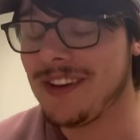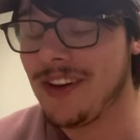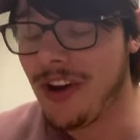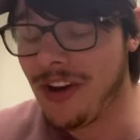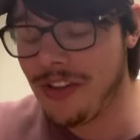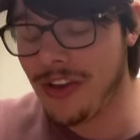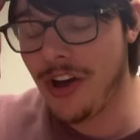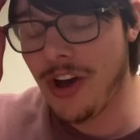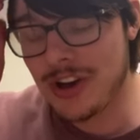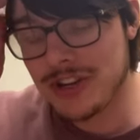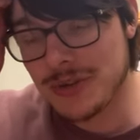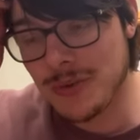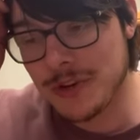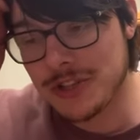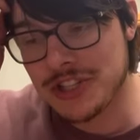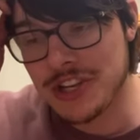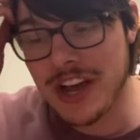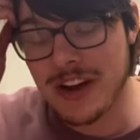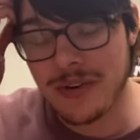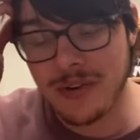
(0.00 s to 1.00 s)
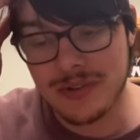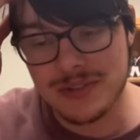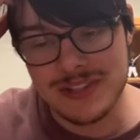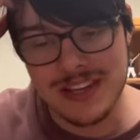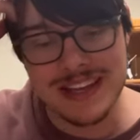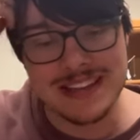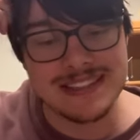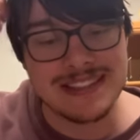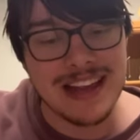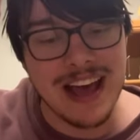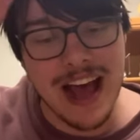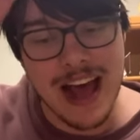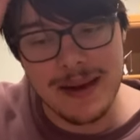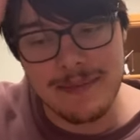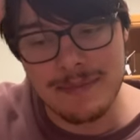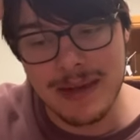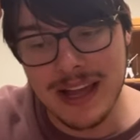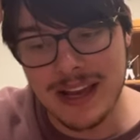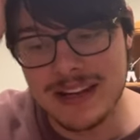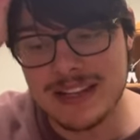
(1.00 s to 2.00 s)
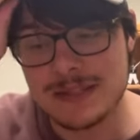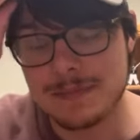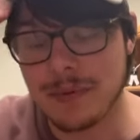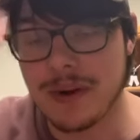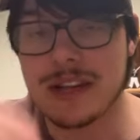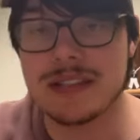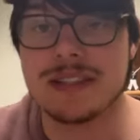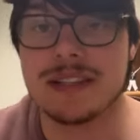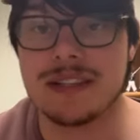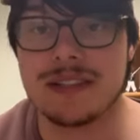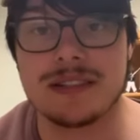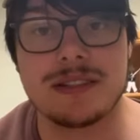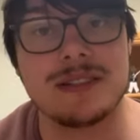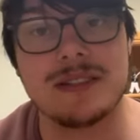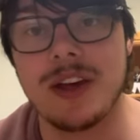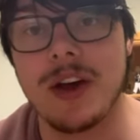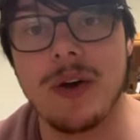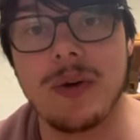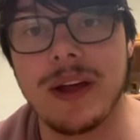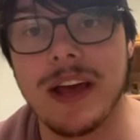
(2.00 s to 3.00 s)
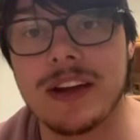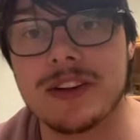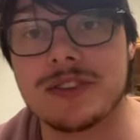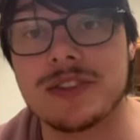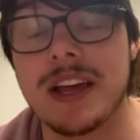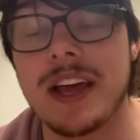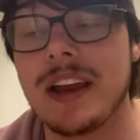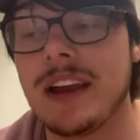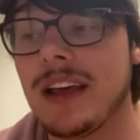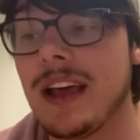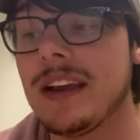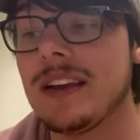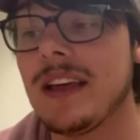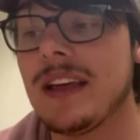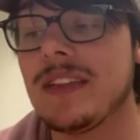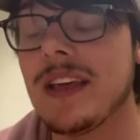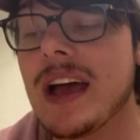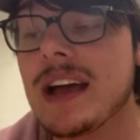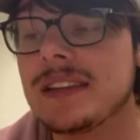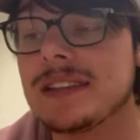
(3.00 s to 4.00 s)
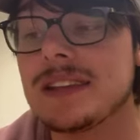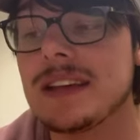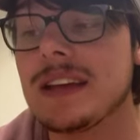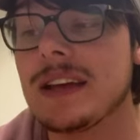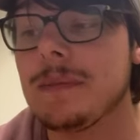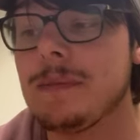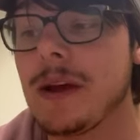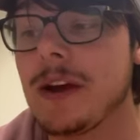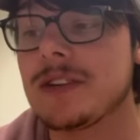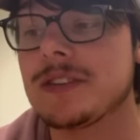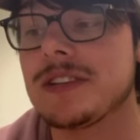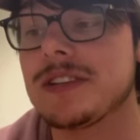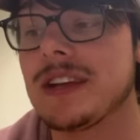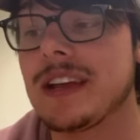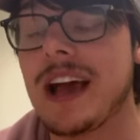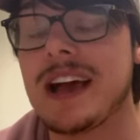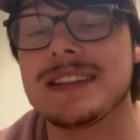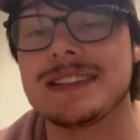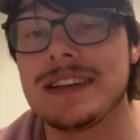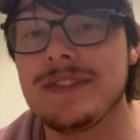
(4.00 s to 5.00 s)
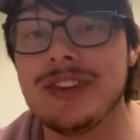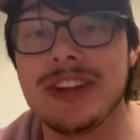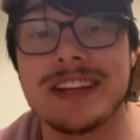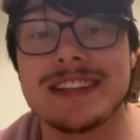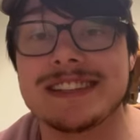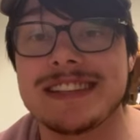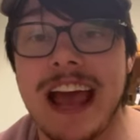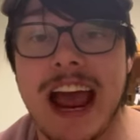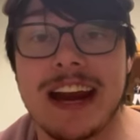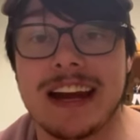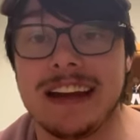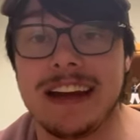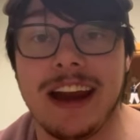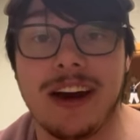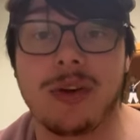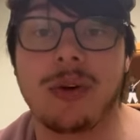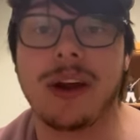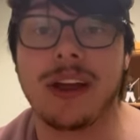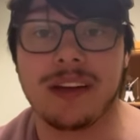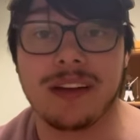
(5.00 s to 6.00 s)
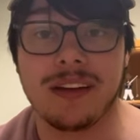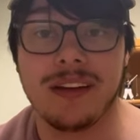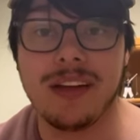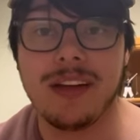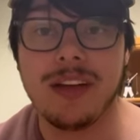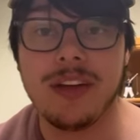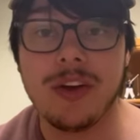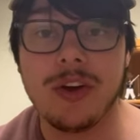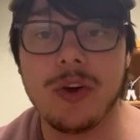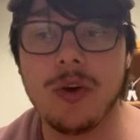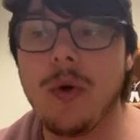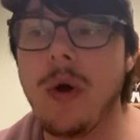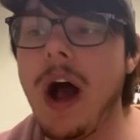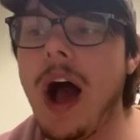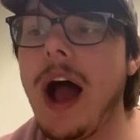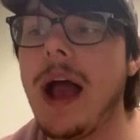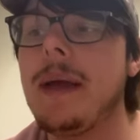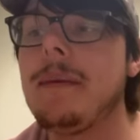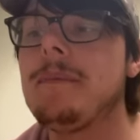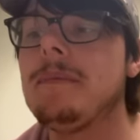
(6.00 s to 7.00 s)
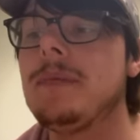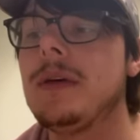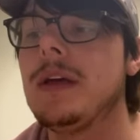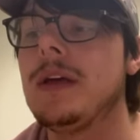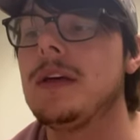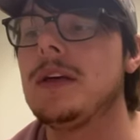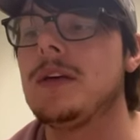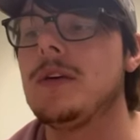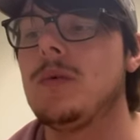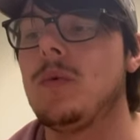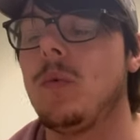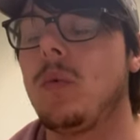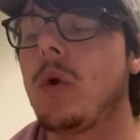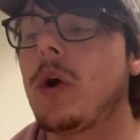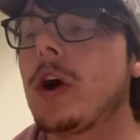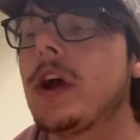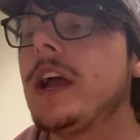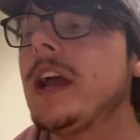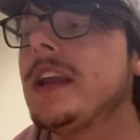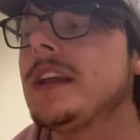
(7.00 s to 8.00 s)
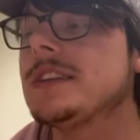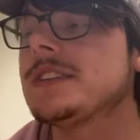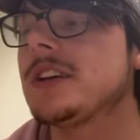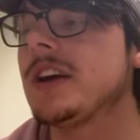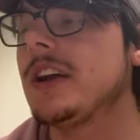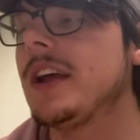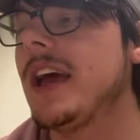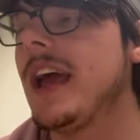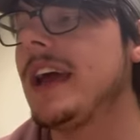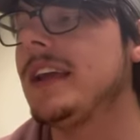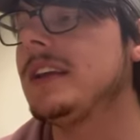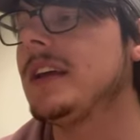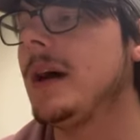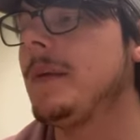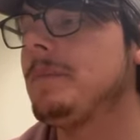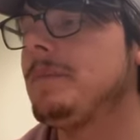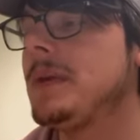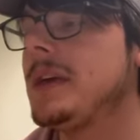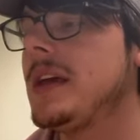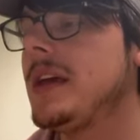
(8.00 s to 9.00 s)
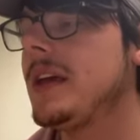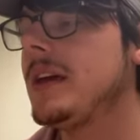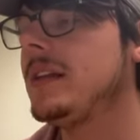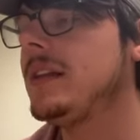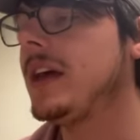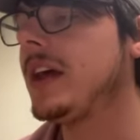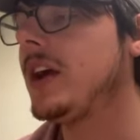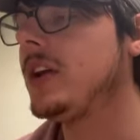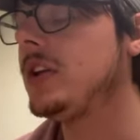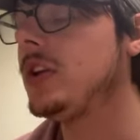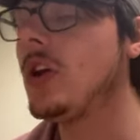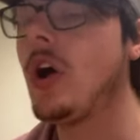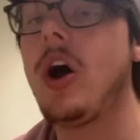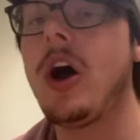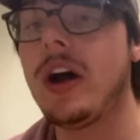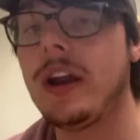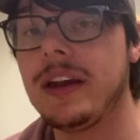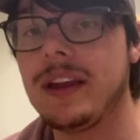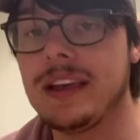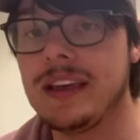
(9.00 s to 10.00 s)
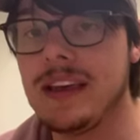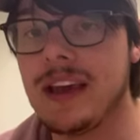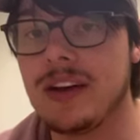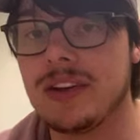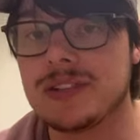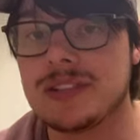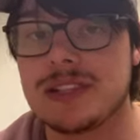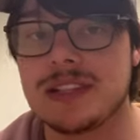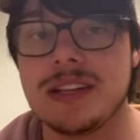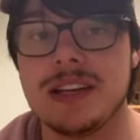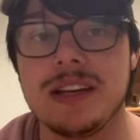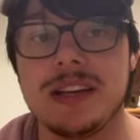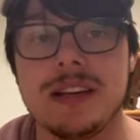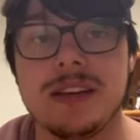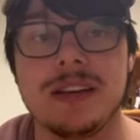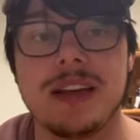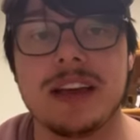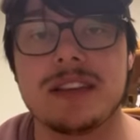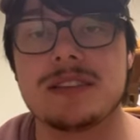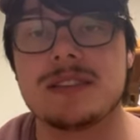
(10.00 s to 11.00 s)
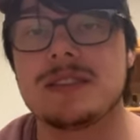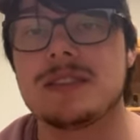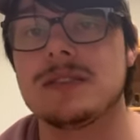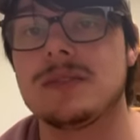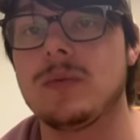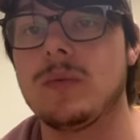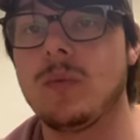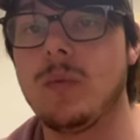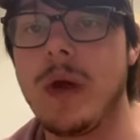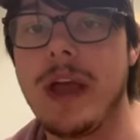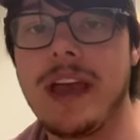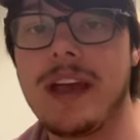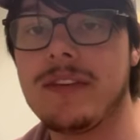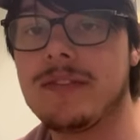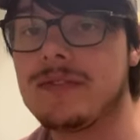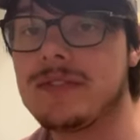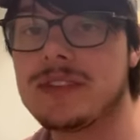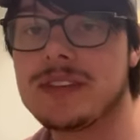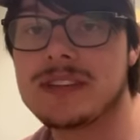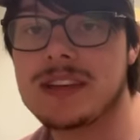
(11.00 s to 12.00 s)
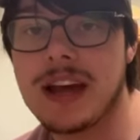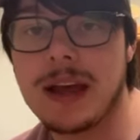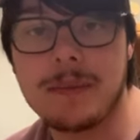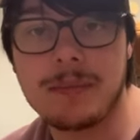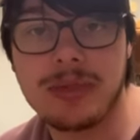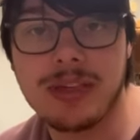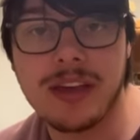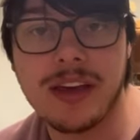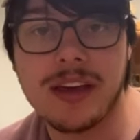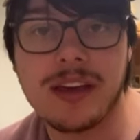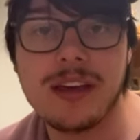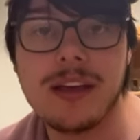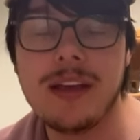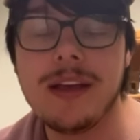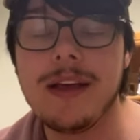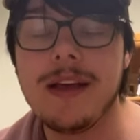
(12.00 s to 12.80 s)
on the Oshawa Generals has not made his presence known, actually. And, and, and that's in comparison to guys, even like Zach Nehring, who I'm worried is going to end up being like a non-ELC gets waived type thing.